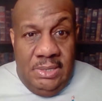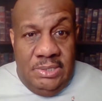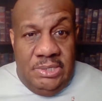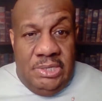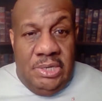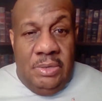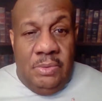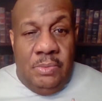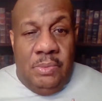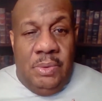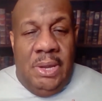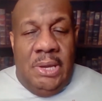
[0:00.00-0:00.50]

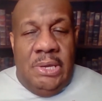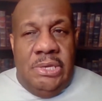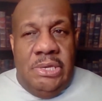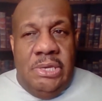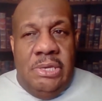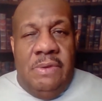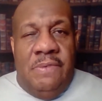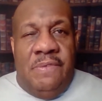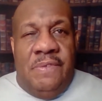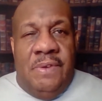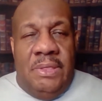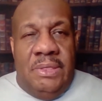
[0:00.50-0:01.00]
to where
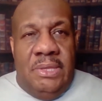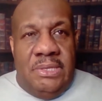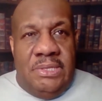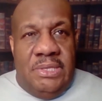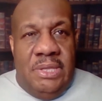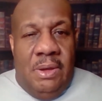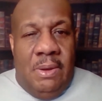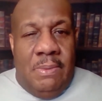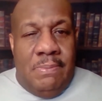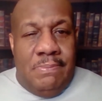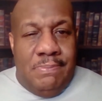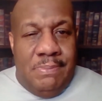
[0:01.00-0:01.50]
you feel as
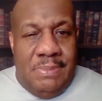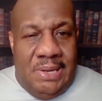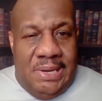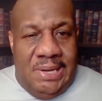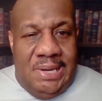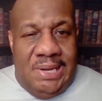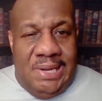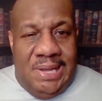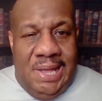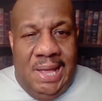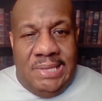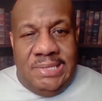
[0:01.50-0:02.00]
though
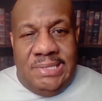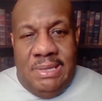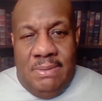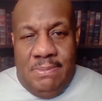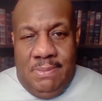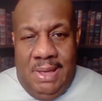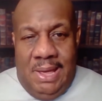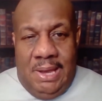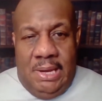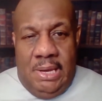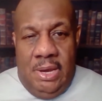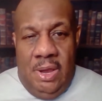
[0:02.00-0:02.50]
money got
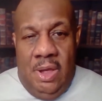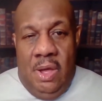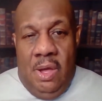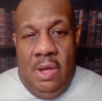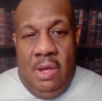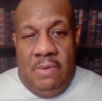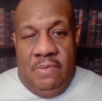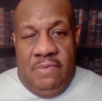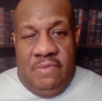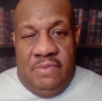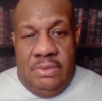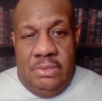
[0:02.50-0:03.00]
somebody
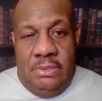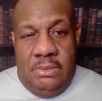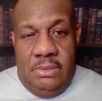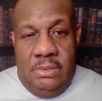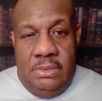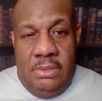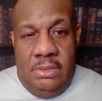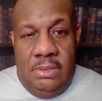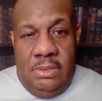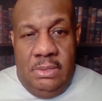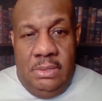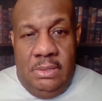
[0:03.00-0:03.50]
off?
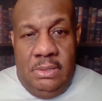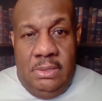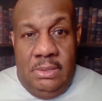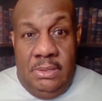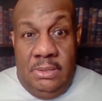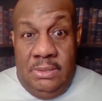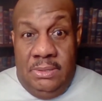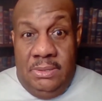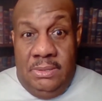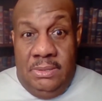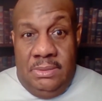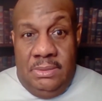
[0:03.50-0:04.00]

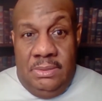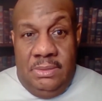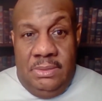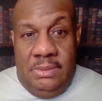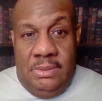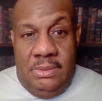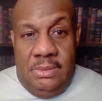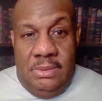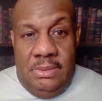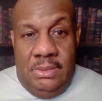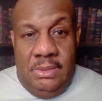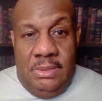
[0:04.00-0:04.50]
Huh?
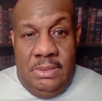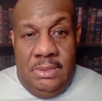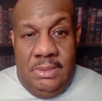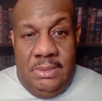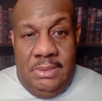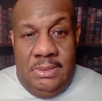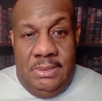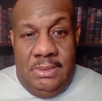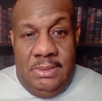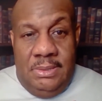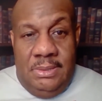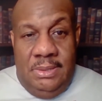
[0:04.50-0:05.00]

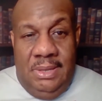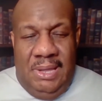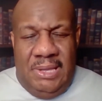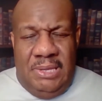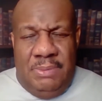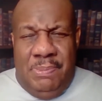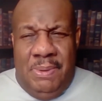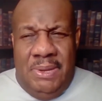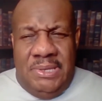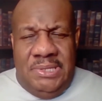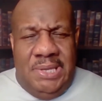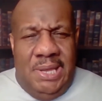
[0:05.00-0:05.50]

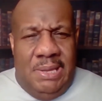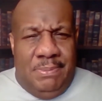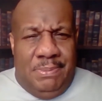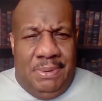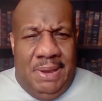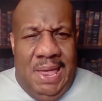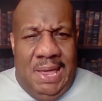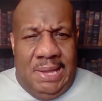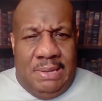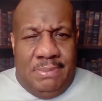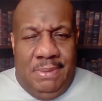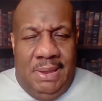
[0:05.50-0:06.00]
Especially a
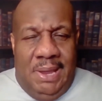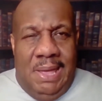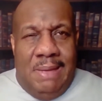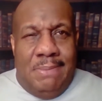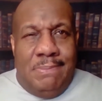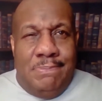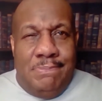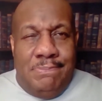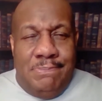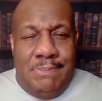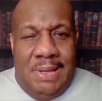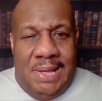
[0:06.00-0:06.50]
black
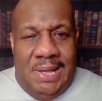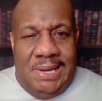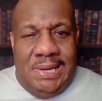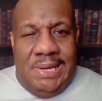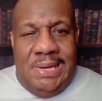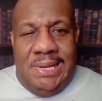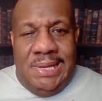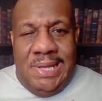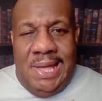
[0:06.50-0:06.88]
man. Money